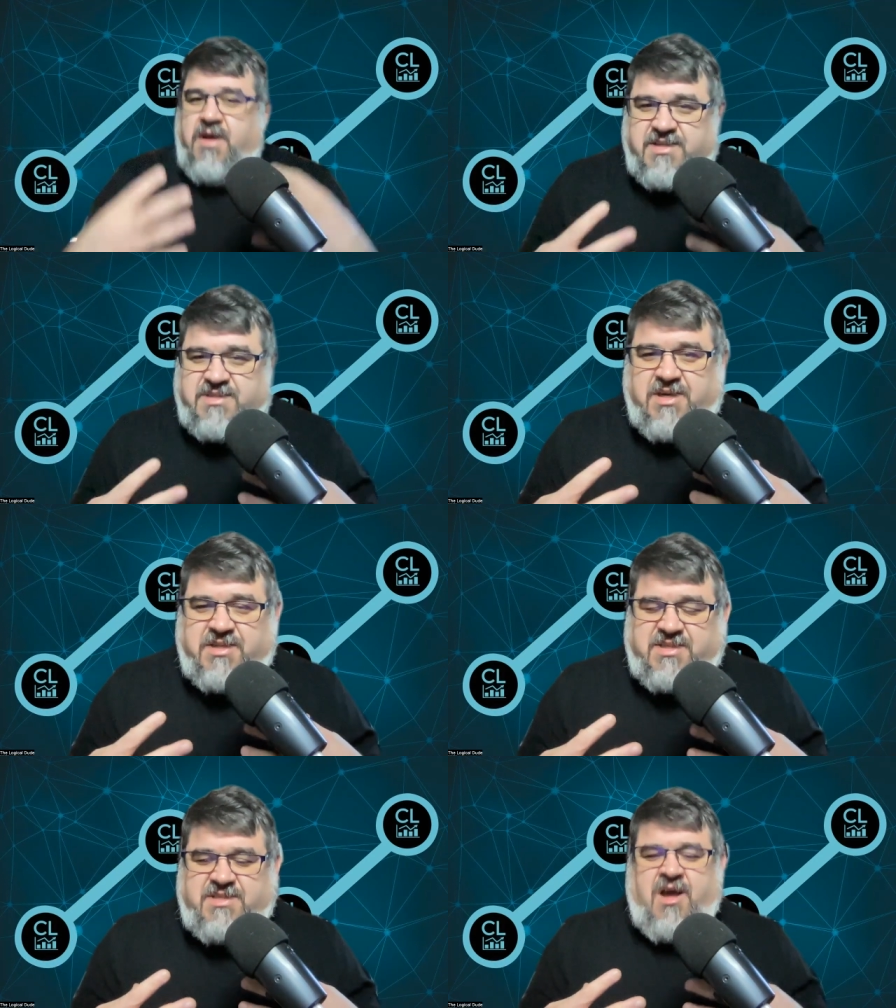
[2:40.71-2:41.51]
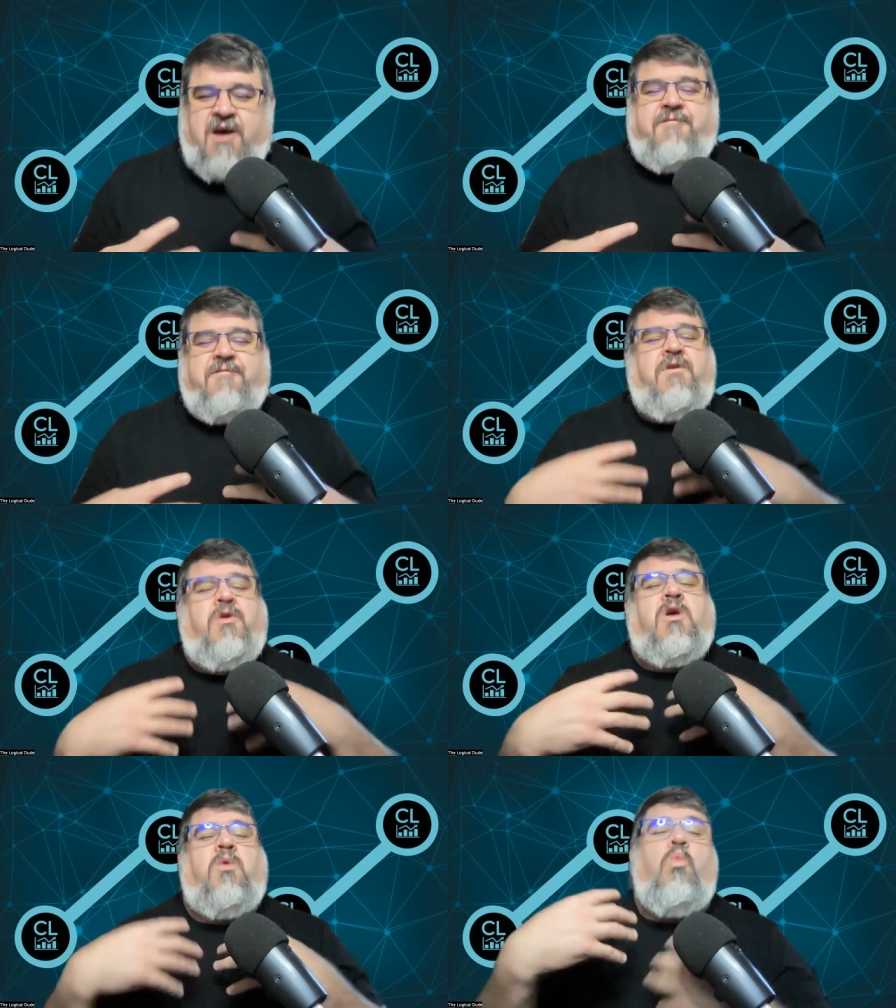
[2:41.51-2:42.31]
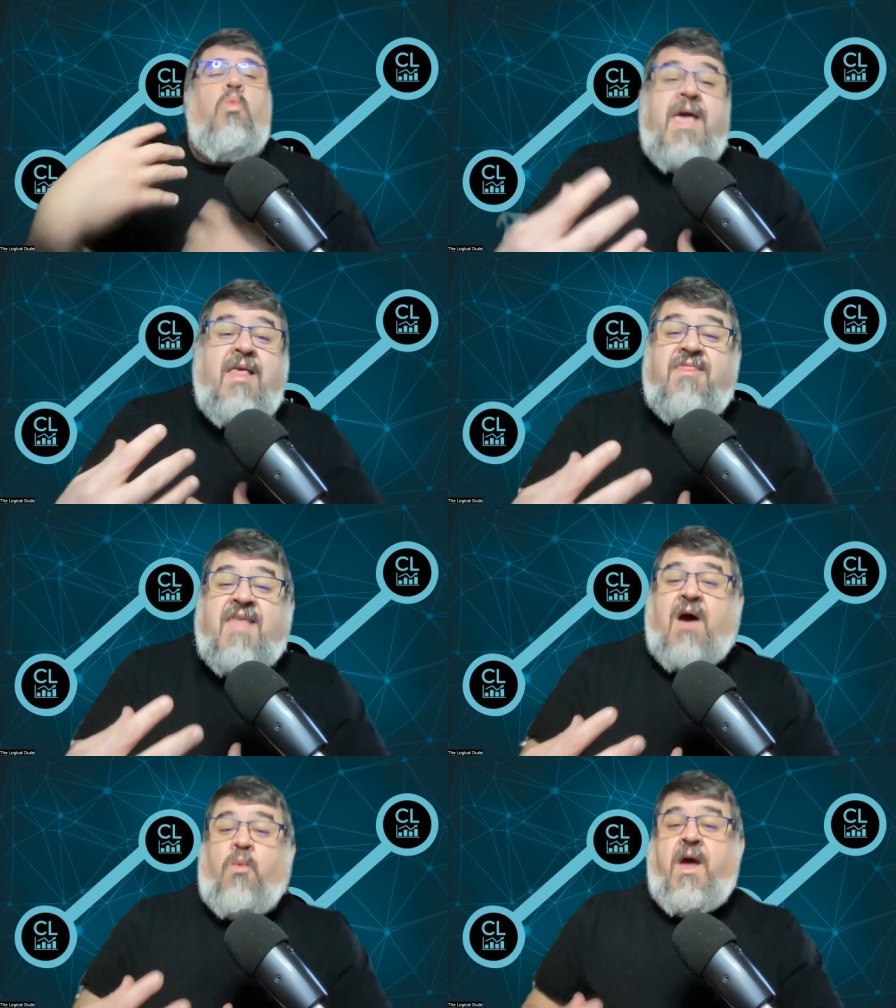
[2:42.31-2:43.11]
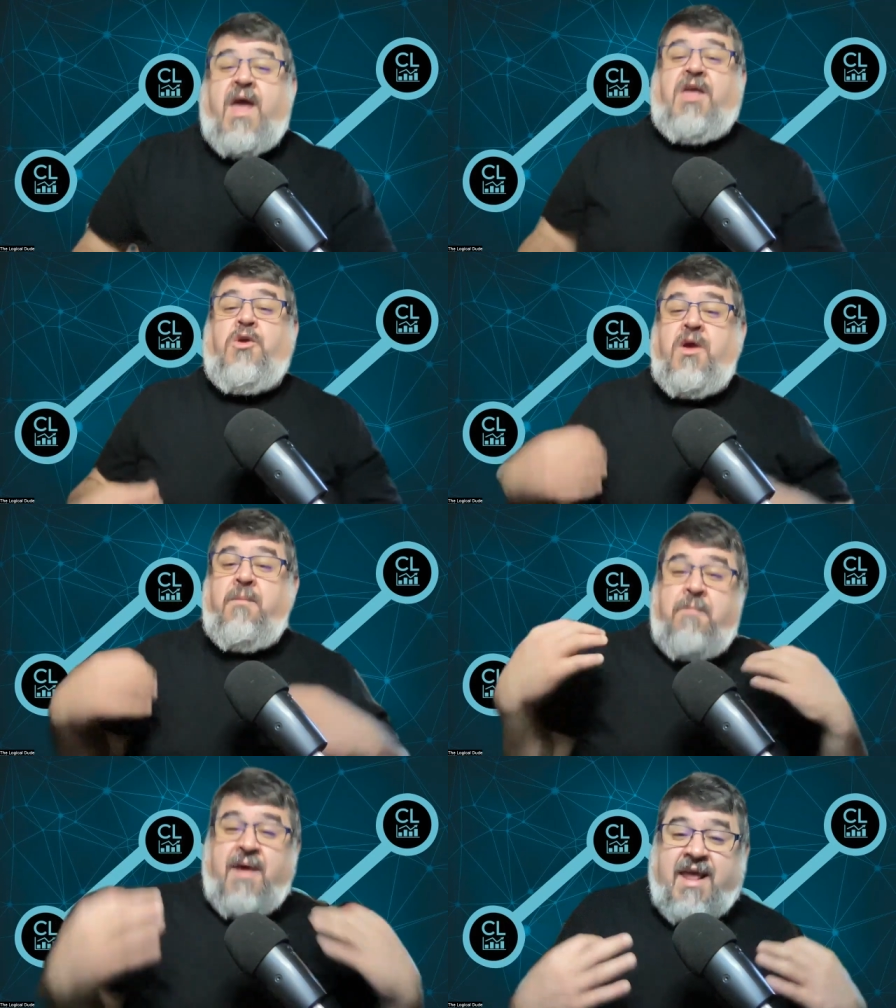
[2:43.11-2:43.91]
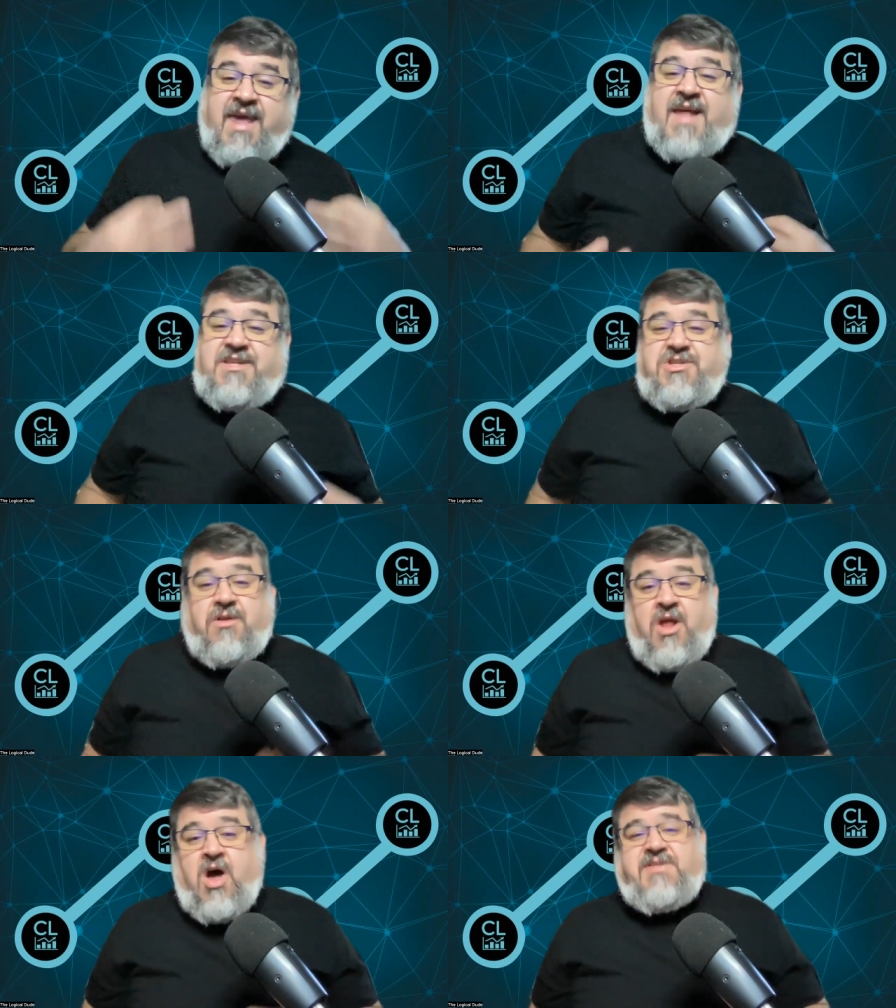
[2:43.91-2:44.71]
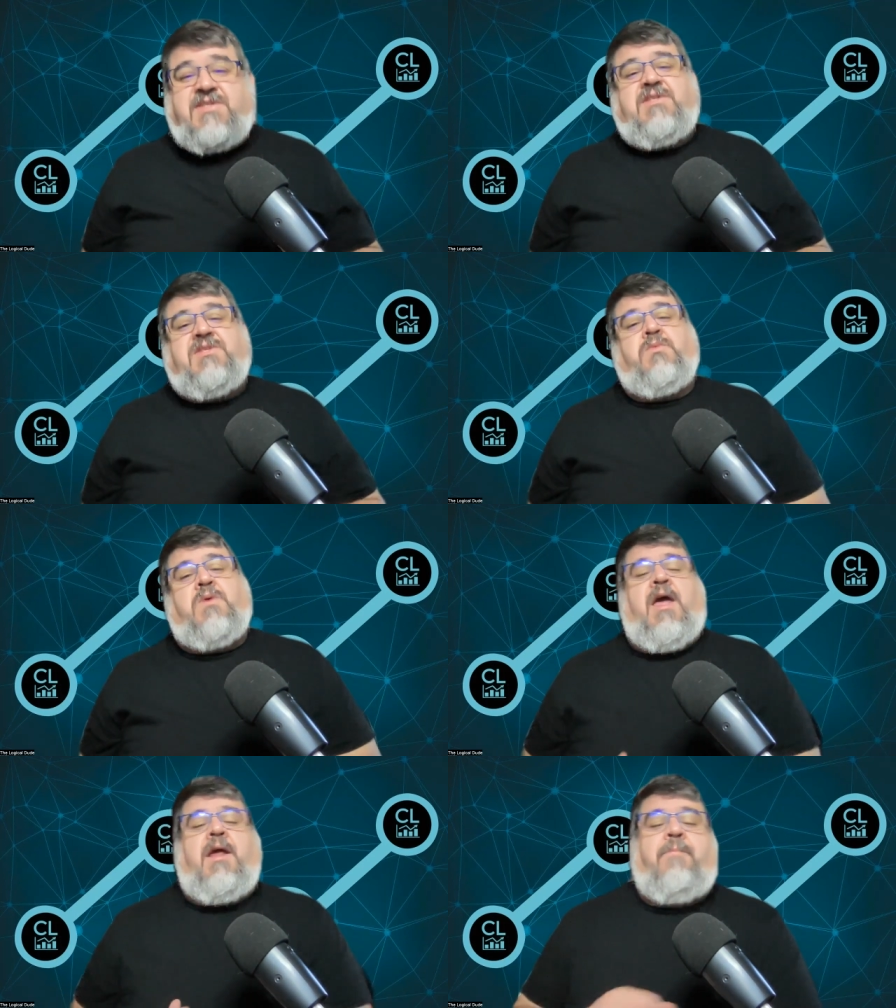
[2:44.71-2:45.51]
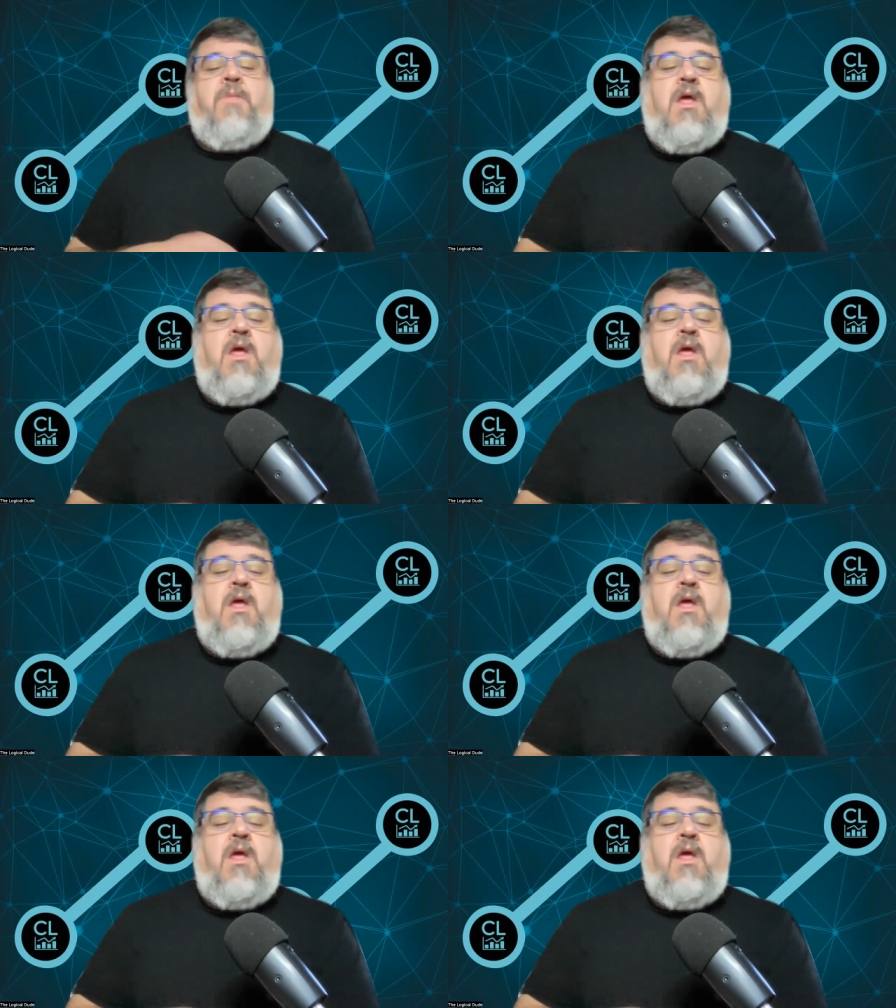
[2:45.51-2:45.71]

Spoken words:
It's good stuff. You can win that way. You can mitigate your losses, right?